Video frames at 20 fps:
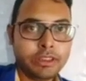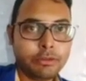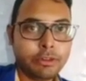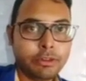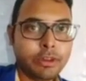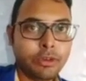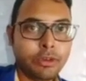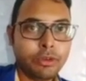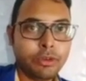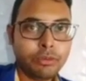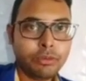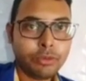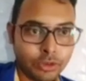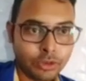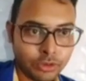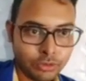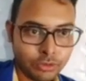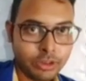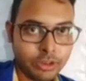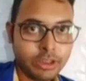position
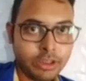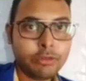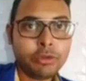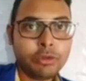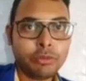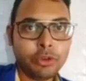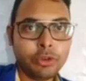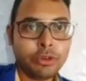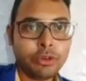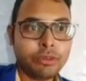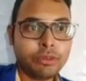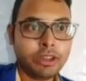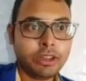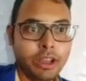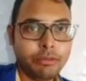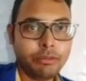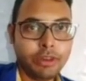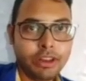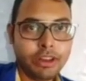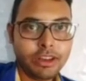space we know we
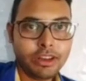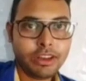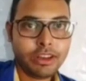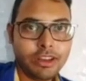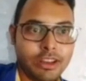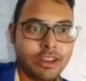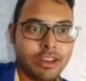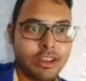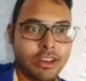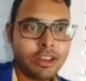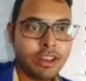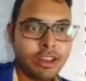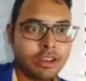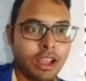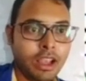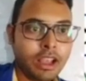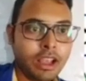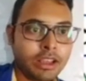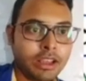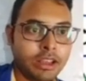use most of the time, right?
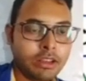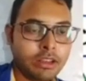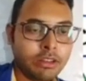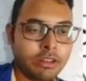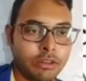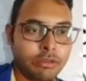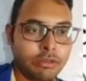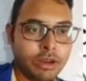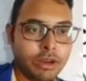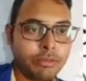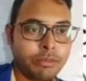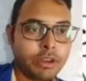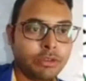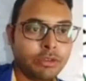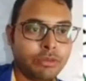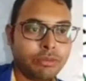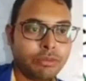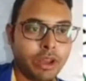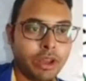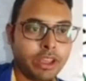Psi x
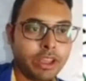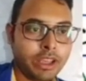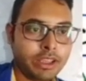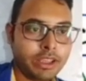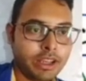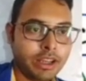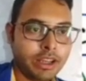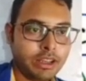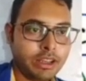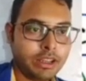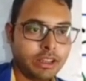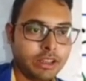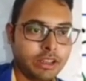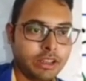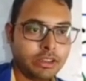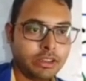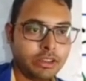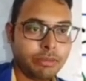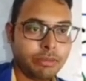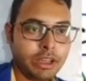is equal to 1 by root
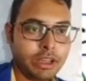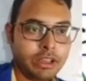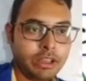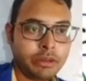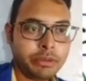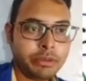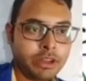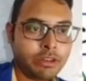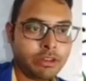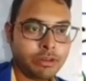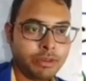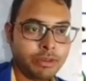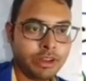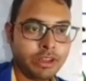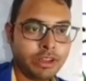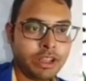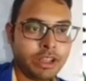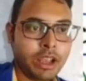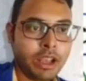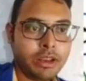pi h cut integration of
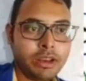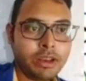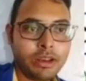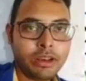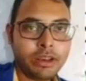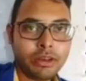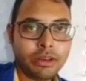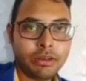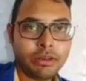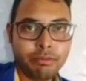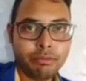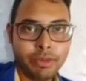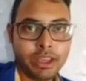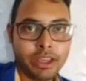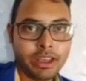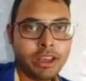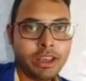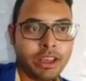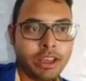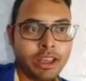minus infinity to infinity
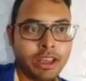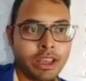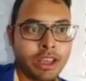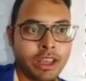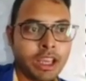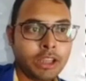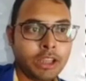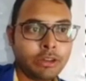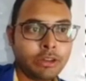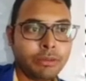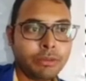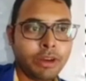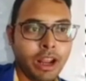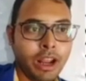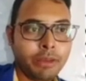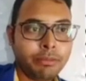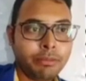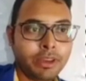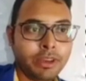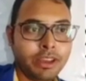psi p
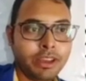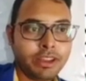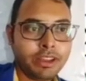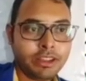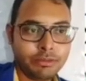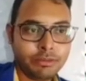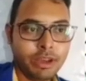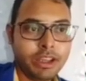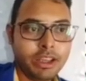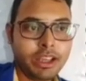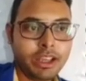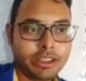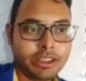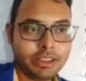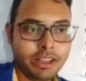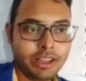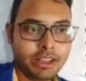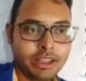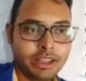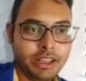e to the power I
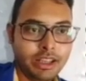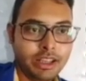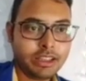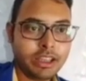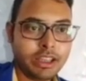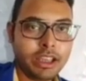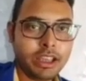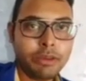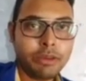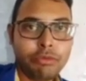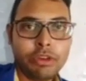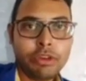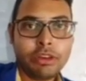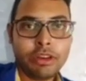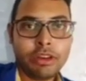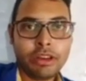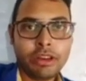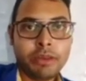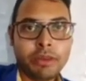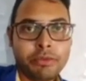px by h cut
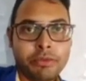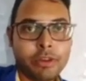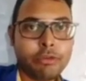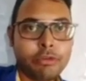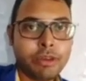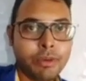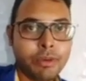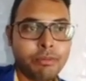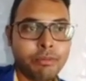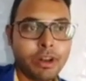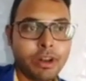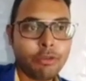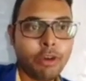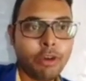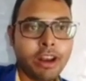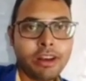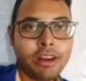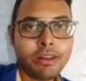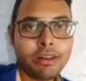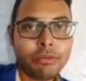dx.
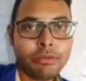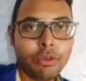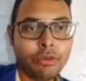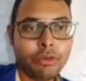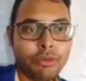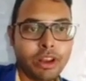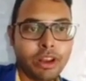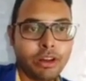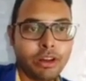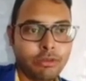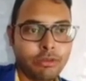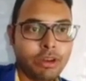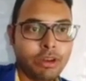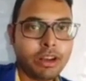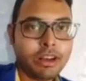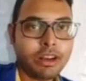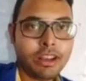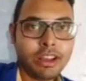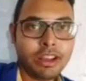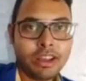If you remember one
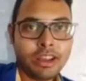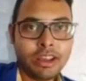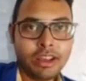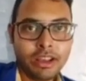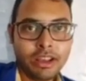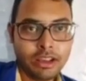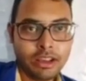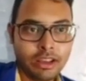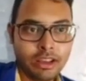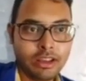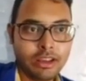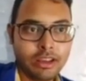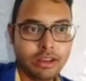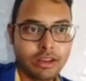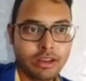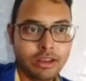formula, one